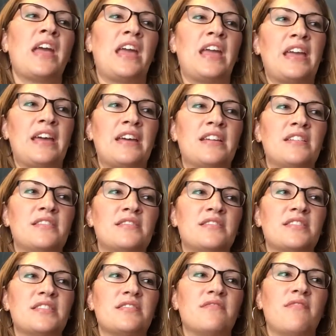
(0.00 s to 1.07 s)

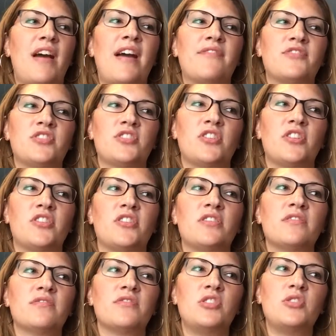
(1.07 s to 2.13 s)
And after
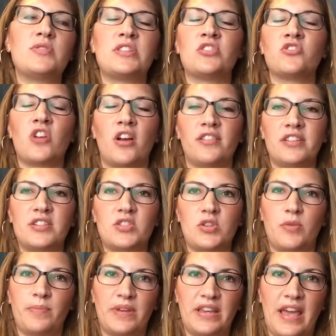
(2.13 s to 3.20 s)
using Charlie
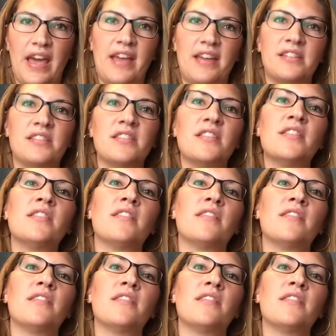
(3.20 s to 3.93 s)
soap again,